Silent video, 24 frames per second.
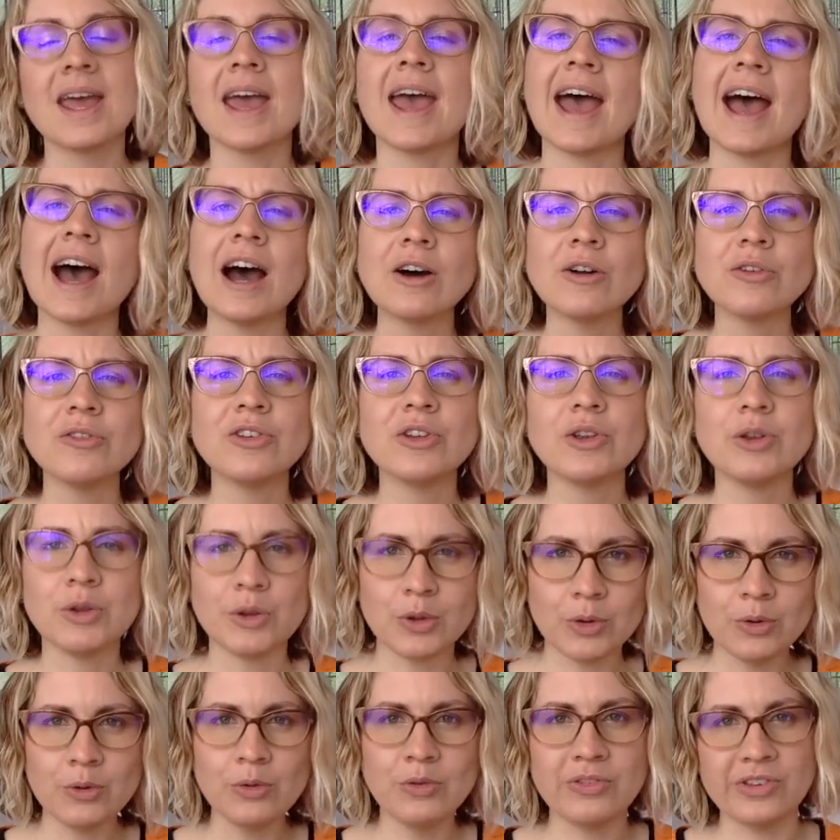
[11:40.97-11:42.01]
How do
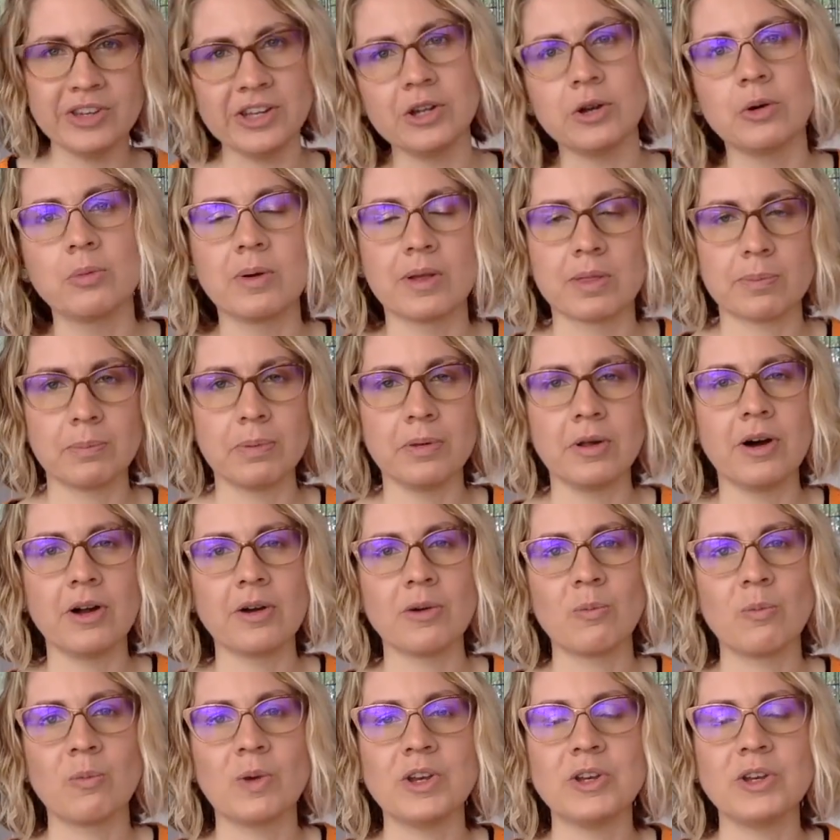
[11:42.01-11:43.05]
you deal with
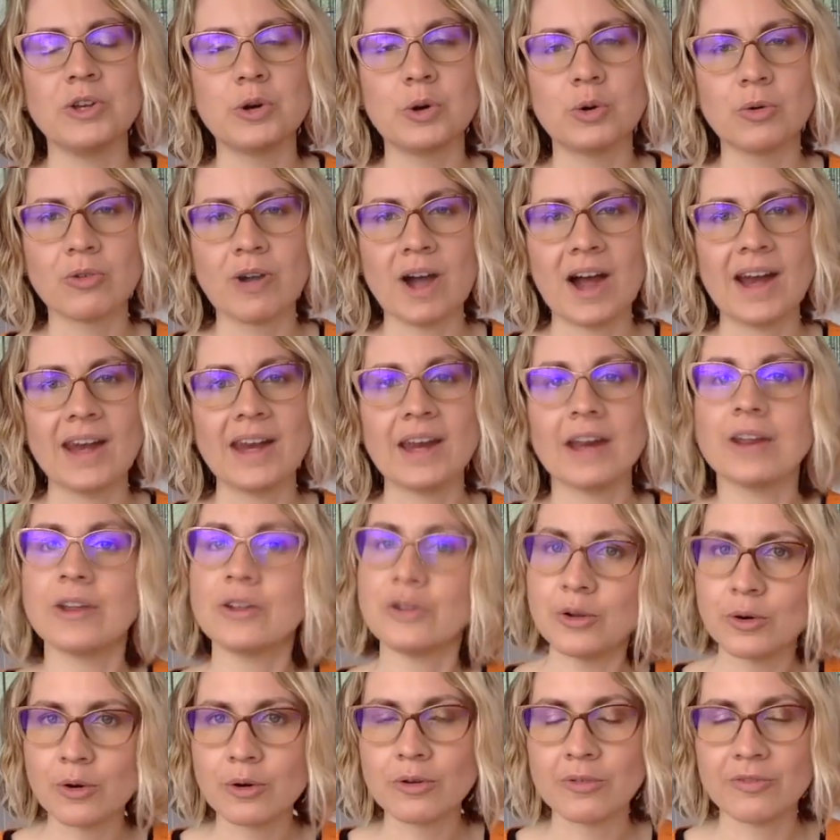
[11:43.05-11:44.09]
plot when you're writing
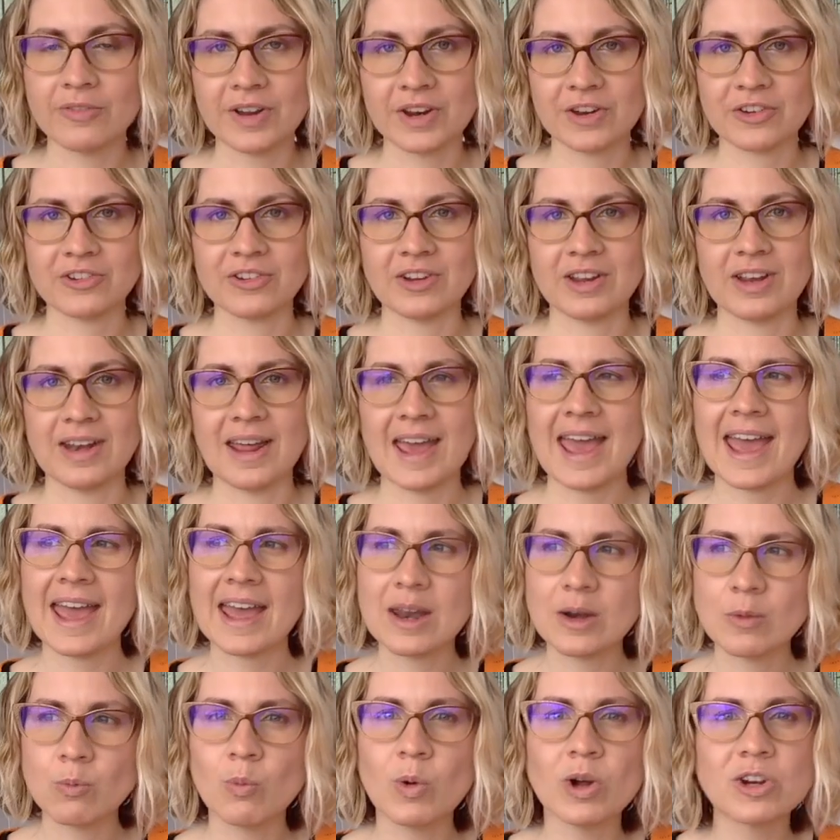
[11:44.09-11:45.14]
your fiction,
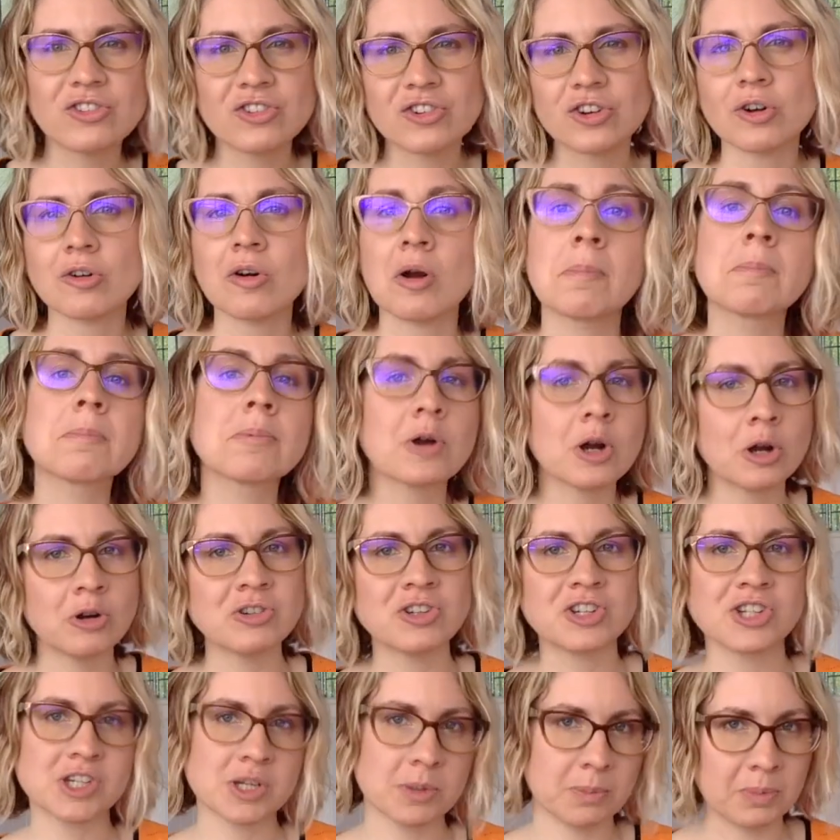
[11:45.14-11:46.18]
and what's your
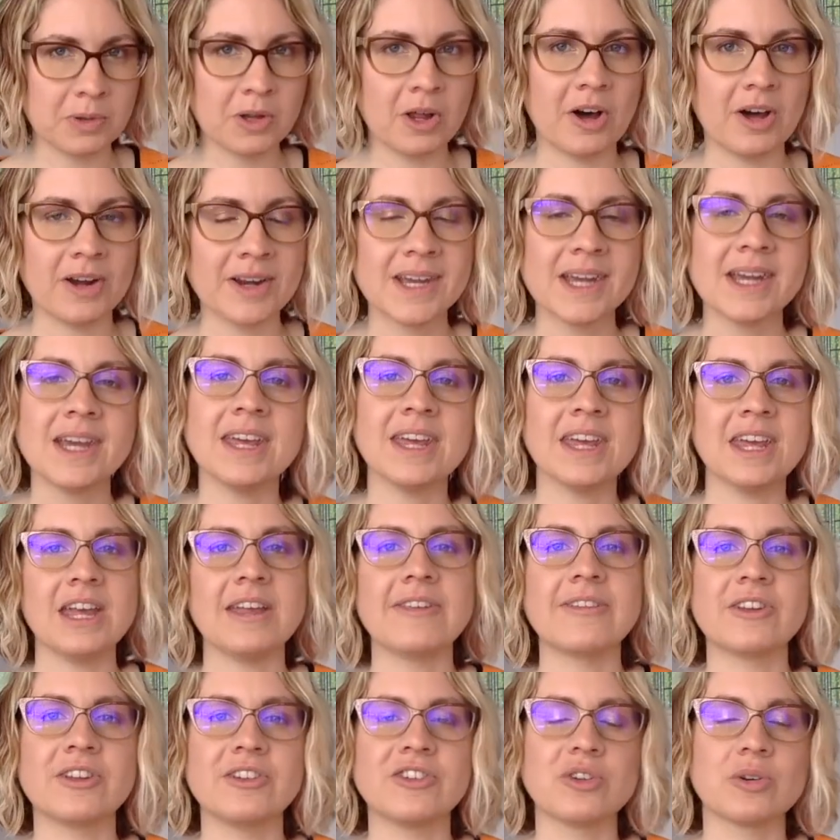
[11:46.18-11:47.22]
approach to plot,
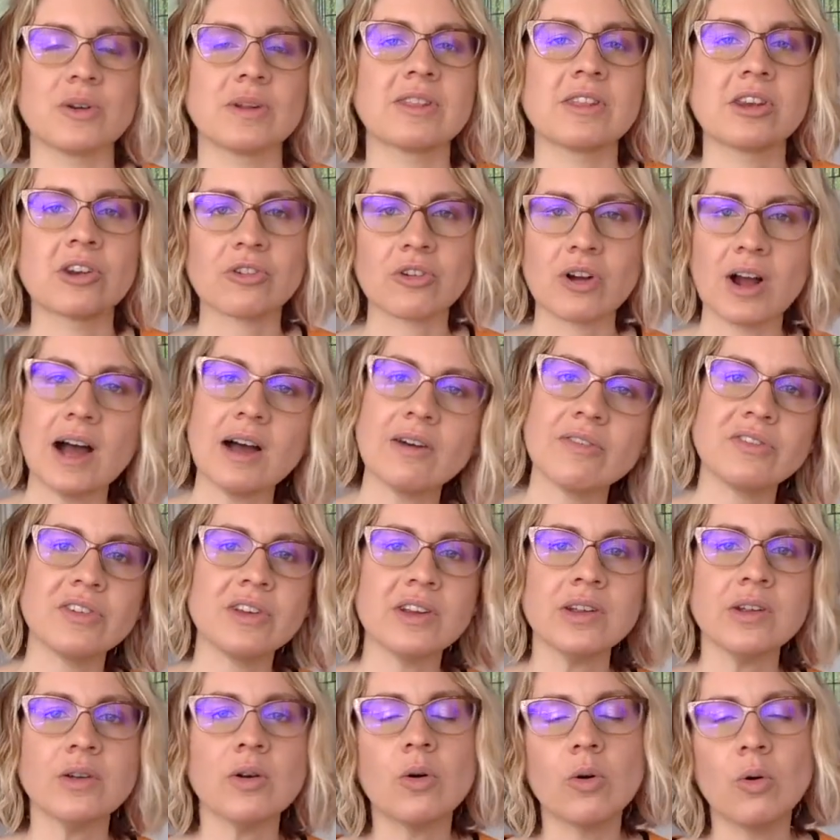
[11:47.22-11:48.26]
either during the
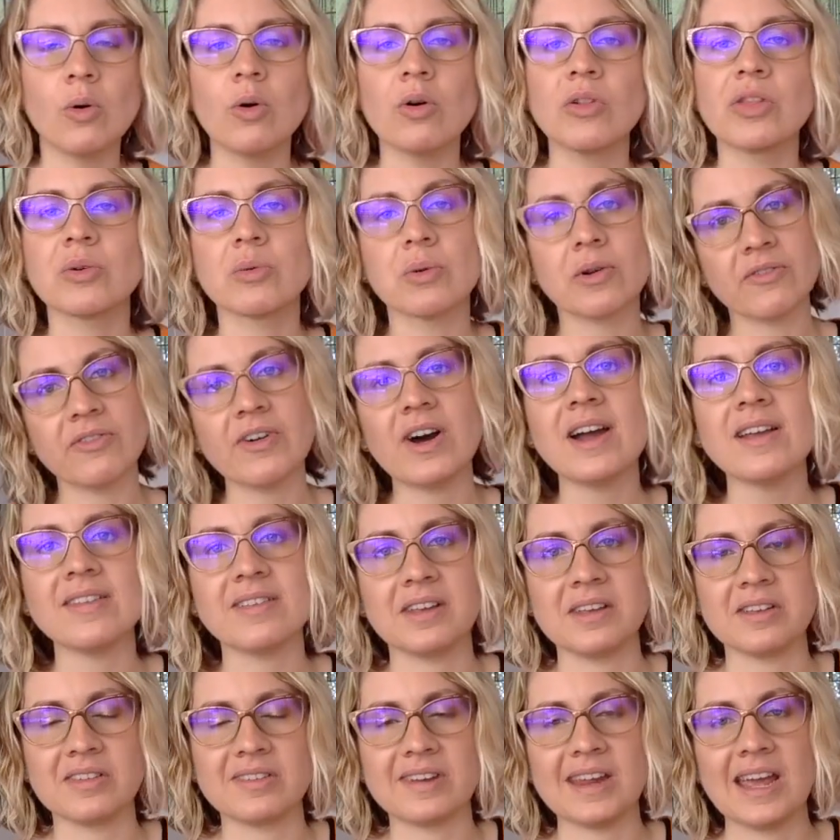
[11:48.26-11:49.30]
drafting or the
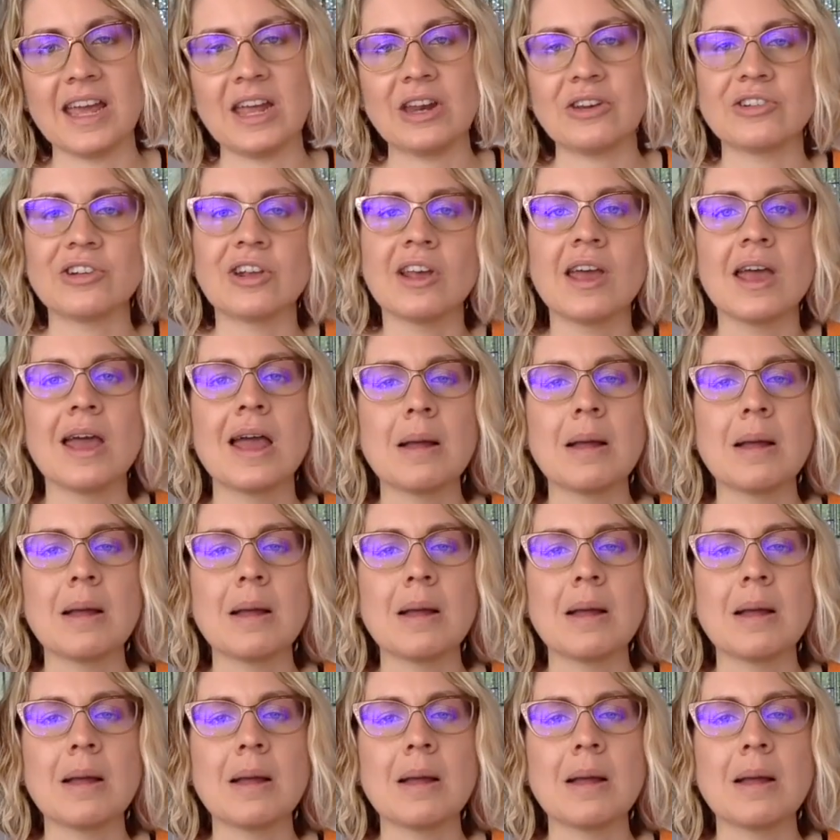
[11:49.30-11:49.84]
revising stage?